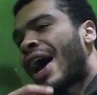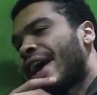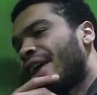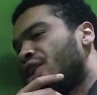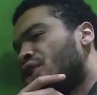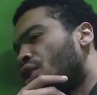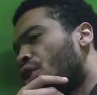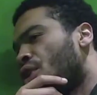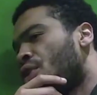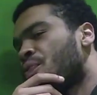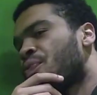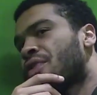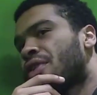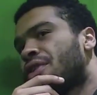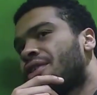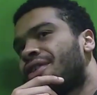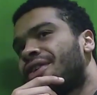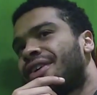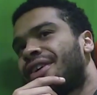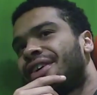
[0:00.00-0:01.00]
right, you know.
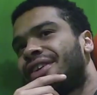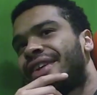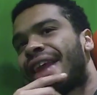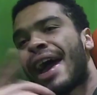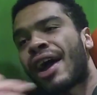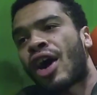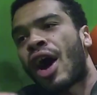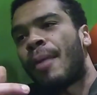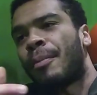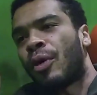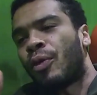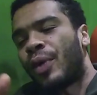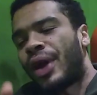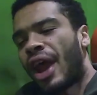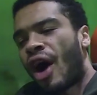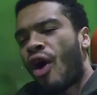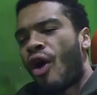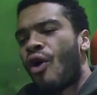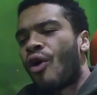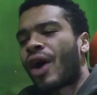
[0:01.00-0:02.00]
They're coming
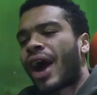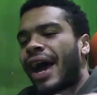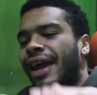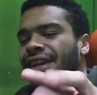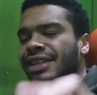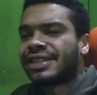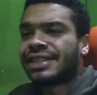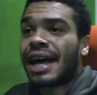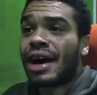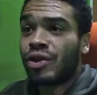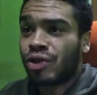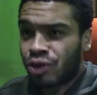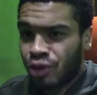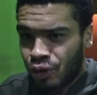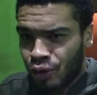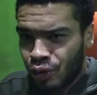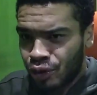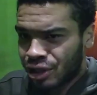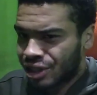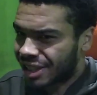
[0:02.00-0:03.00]
with their own kind of sound
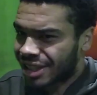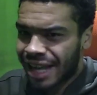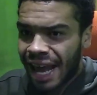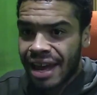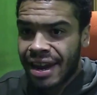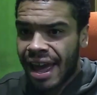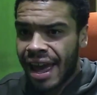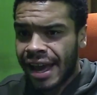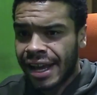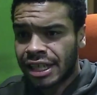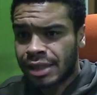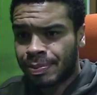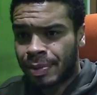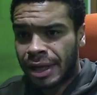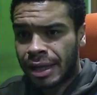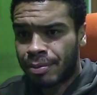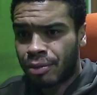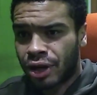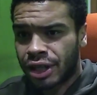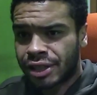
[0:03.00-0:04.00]
too, just like the
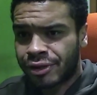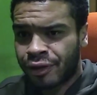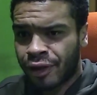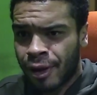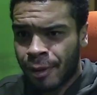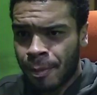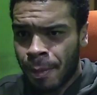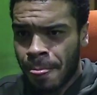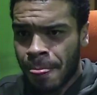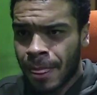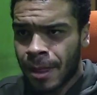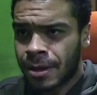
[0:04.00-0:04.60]
HP boys, fam.